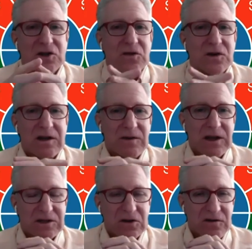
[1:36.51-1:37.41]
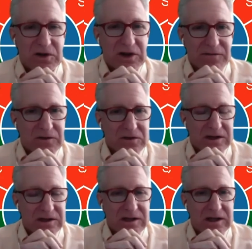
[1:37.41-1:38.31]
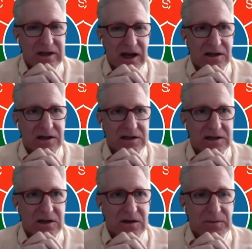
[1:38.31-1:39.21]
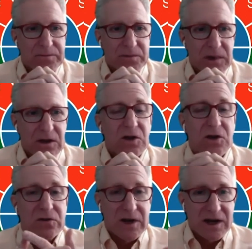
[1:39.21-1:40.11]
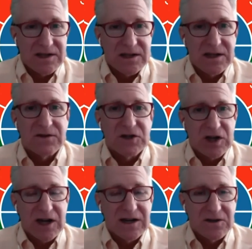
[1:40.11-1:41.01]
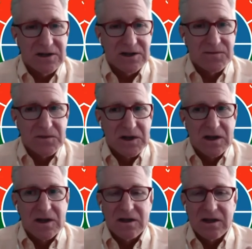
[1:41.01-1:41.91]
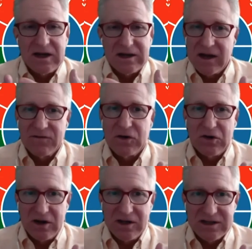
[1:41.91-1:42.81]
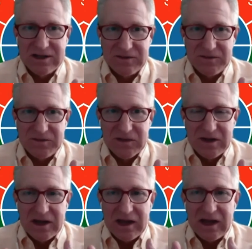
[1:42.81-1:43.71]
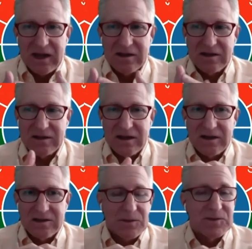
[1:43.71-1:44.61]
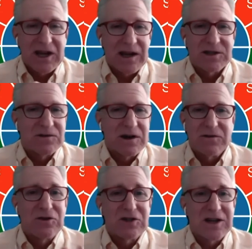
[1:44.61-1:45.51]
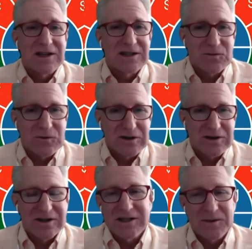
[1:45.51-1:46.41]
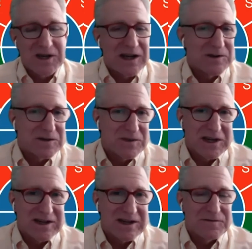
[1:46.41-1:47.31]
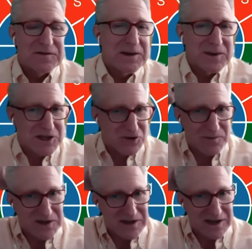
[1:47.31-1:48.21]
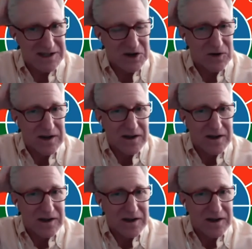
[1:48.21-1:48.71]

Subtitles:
a sort of playfulness, that he had this curiosity of a child that he never lost. And sometimes it revolutionized the world, and sometimes it made a flaming trumpet. And so